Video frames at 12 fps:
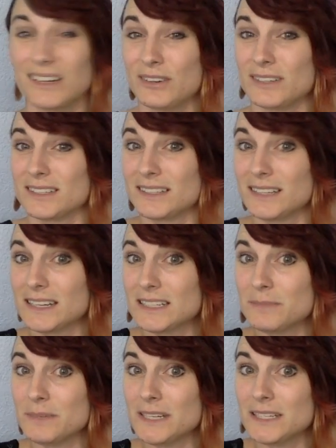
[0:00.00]
doesn't like
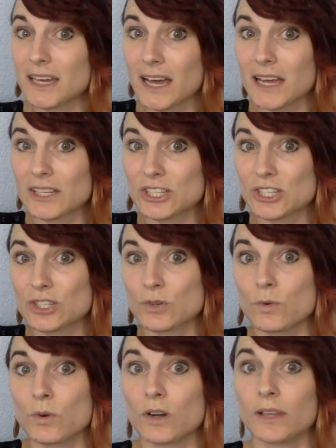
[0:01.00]
to be touched
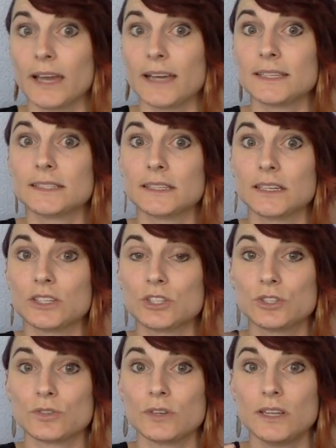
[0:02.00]
or likes
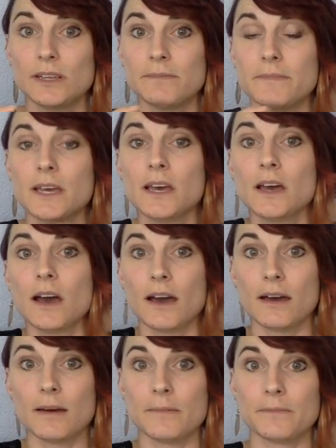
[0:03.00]
extreme,
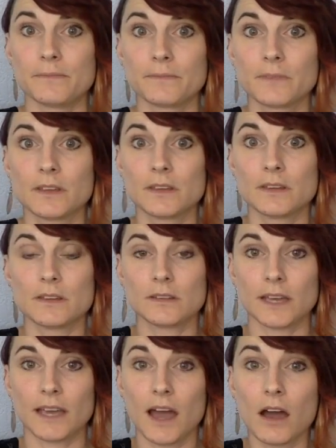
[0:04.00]

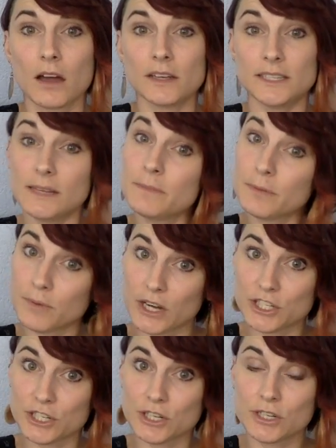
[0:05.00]
like deep
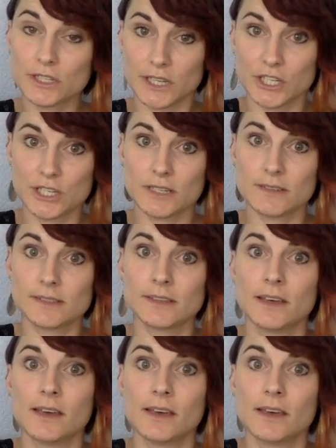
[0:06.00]
pressure touches.